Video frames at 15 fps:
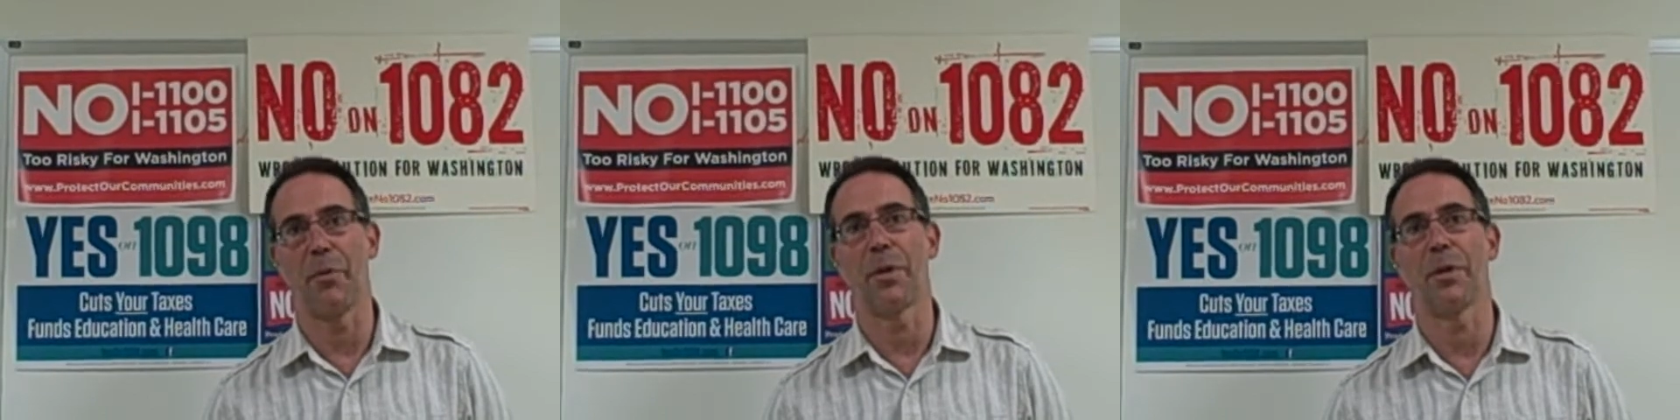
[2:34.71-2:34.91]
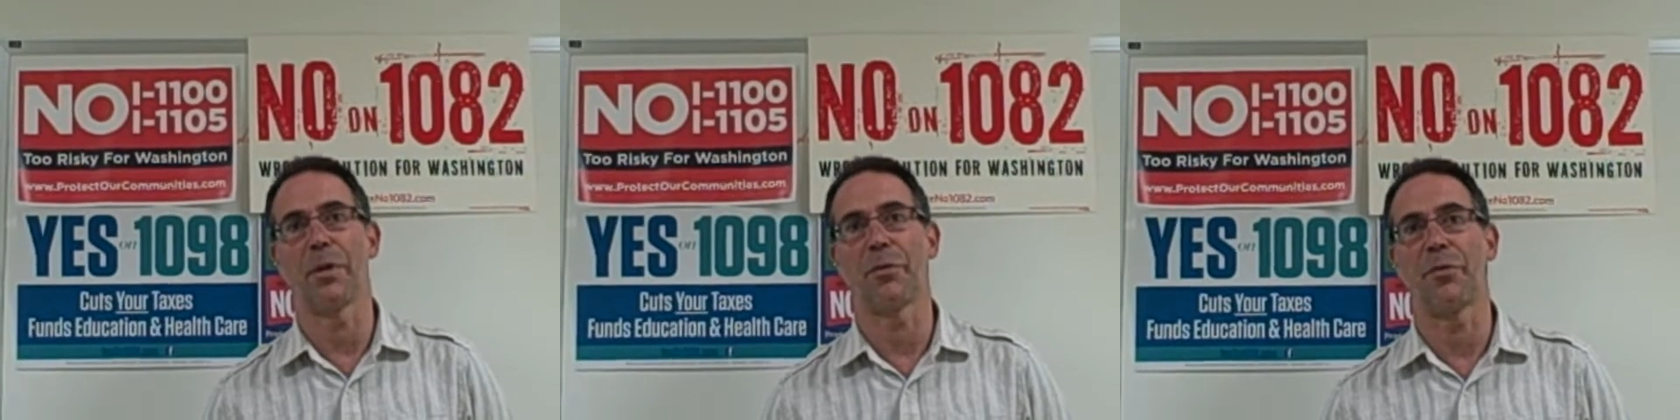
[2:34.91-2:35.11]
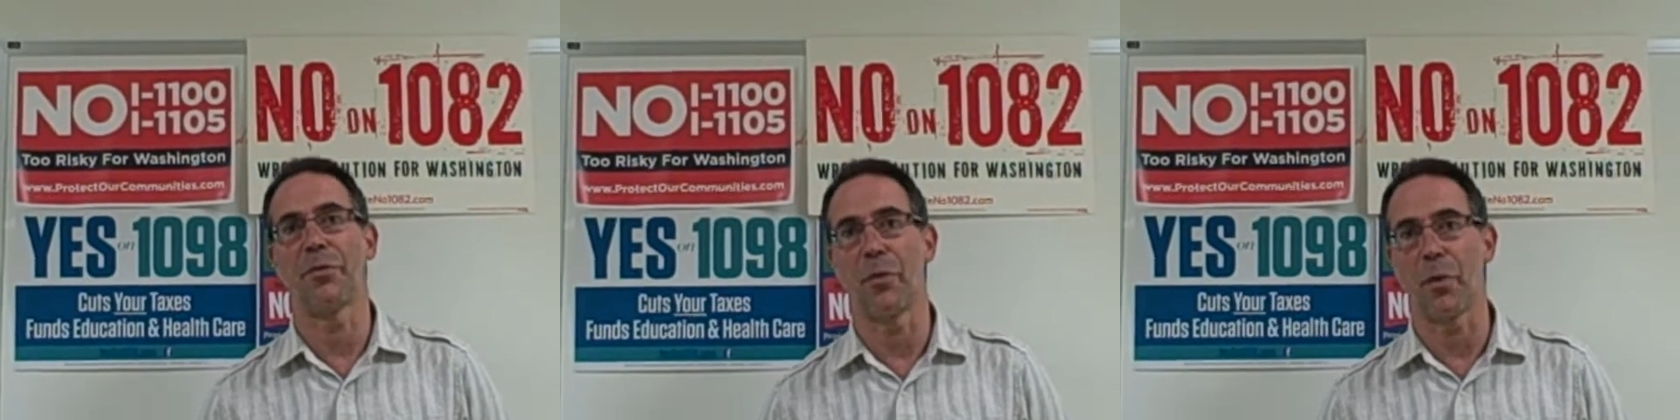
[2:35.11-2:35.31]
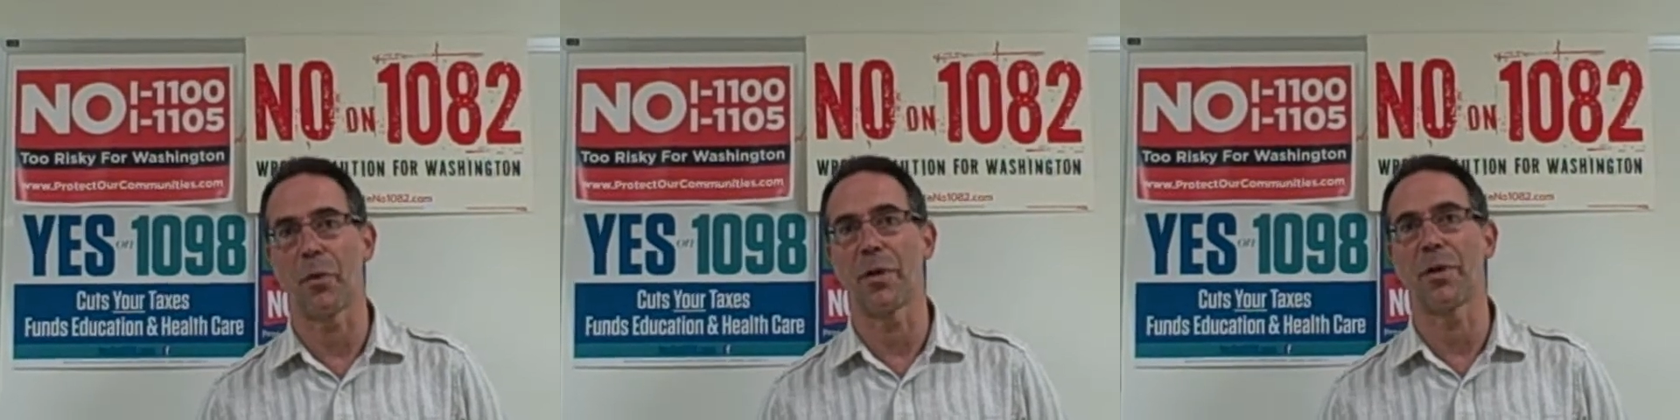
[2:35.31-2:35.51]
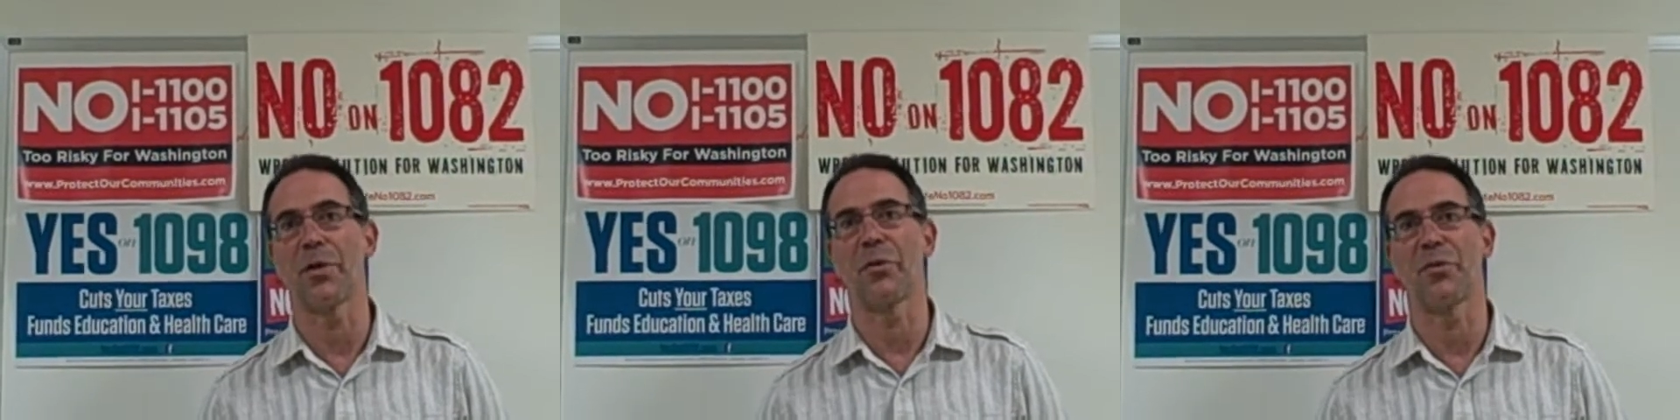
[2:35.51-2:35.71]
we look
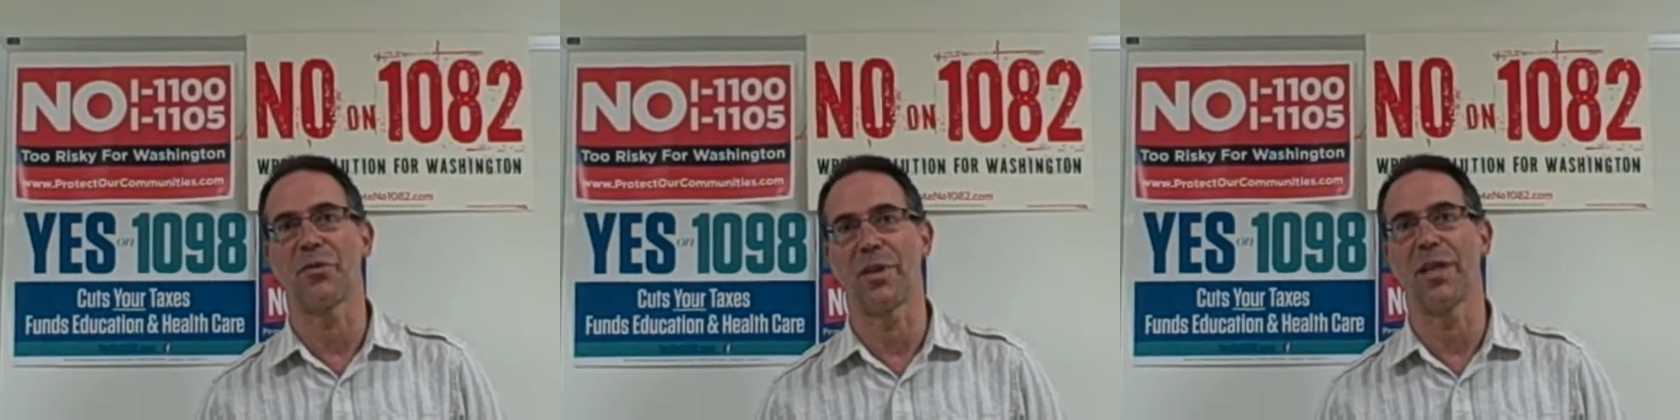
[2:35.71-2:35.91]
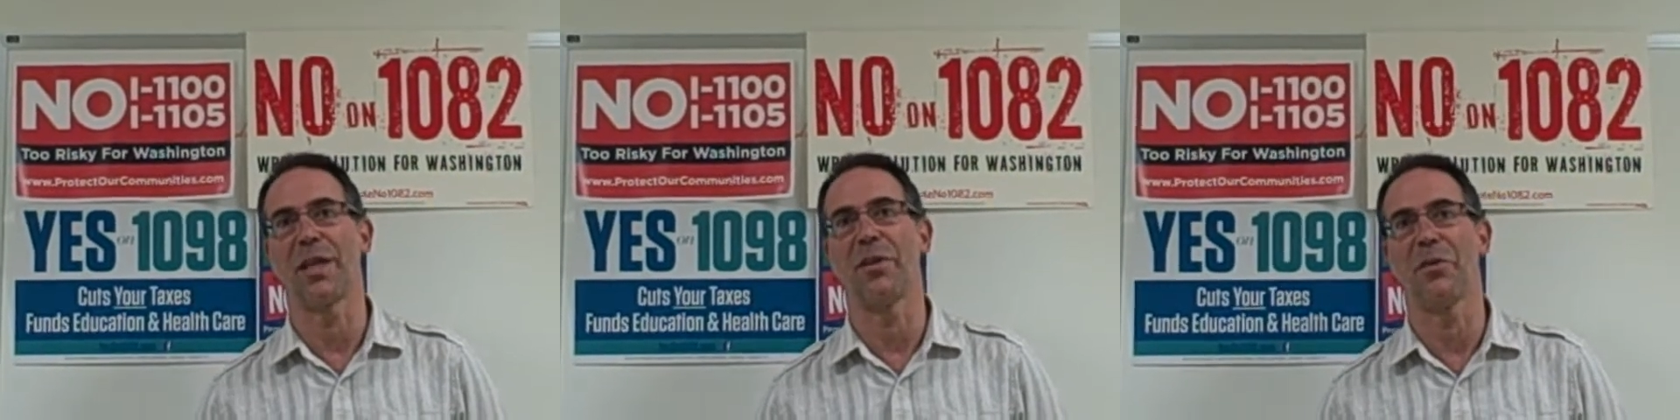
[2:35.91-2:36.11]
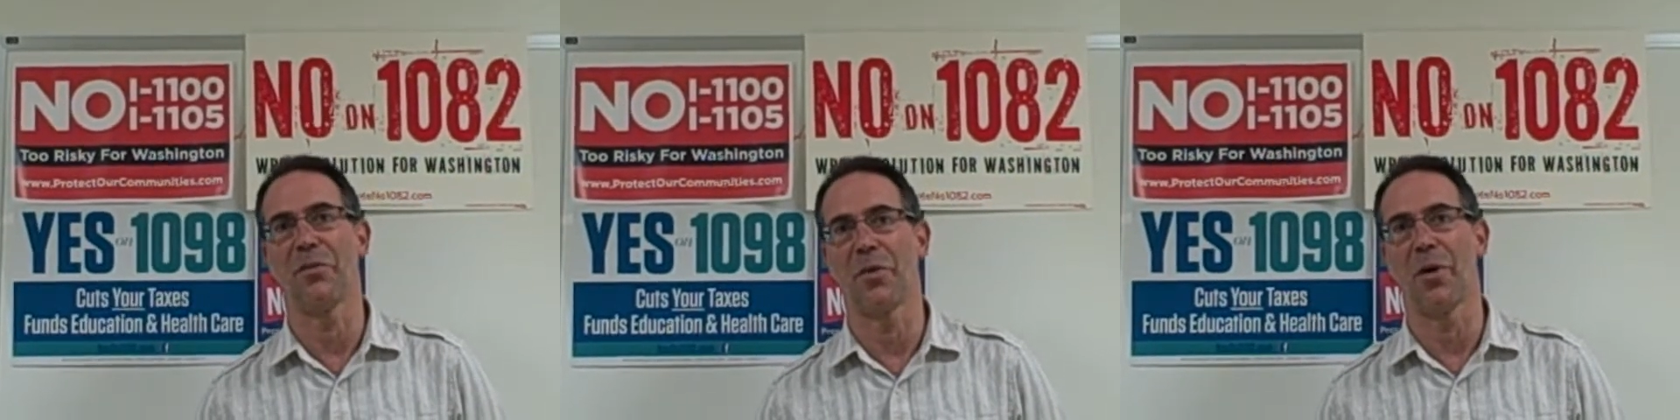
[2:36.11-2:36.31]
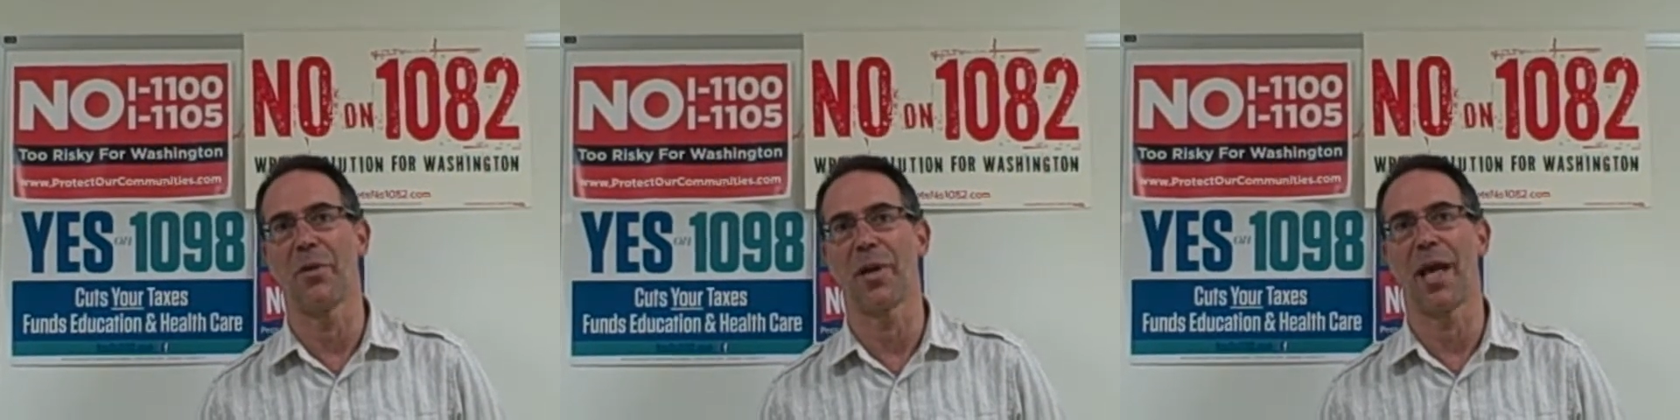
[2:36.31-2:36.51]
forward to seeing you vote